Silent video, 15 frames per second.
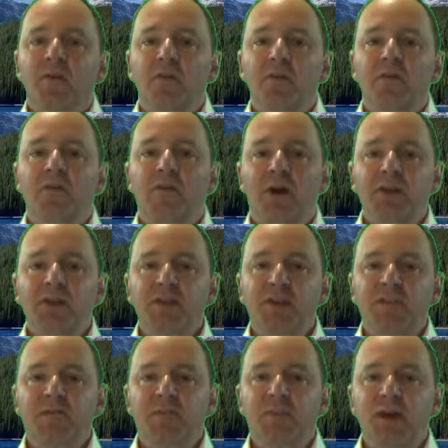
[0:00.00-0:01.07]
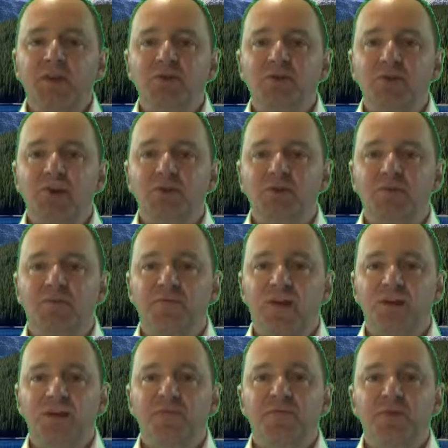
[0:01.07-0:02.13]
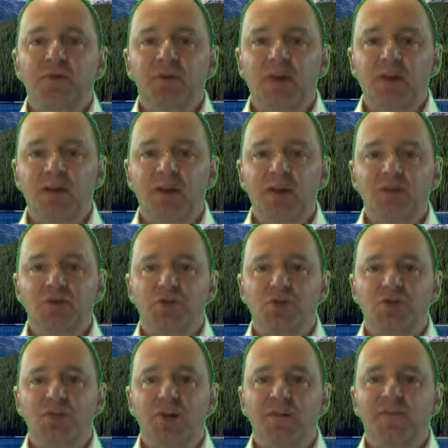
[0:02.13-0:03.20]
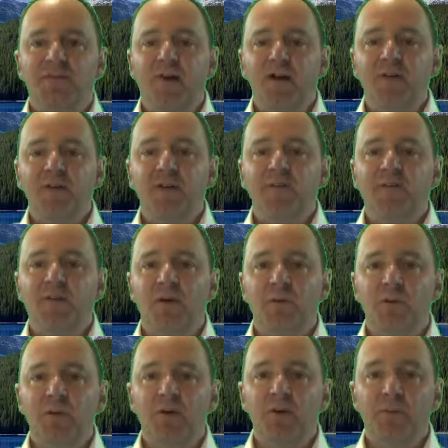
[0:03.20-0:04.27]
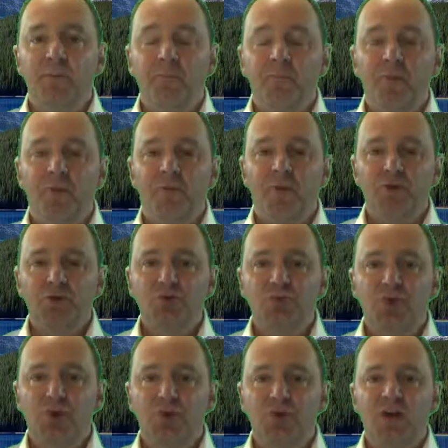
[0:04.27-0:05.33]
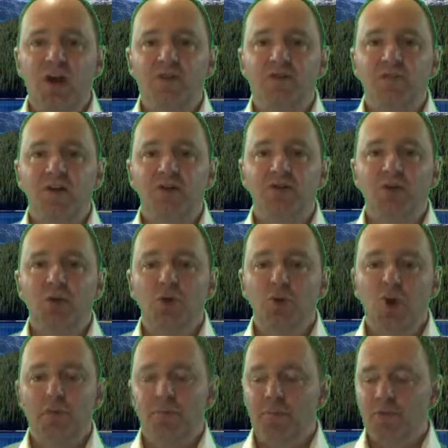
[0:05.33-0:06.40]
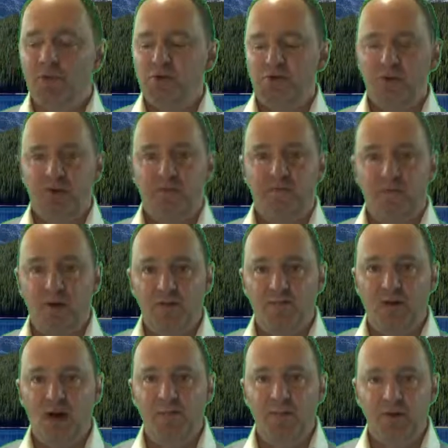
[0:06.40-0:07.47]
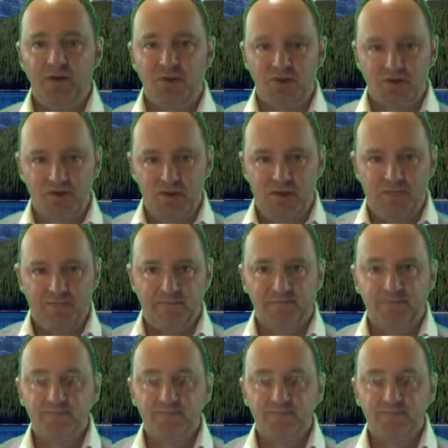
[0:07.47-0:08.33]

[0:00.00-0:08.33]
funding from NGOs, funding from the United Nations, funding from first world governments who are pushing for environmental stuff.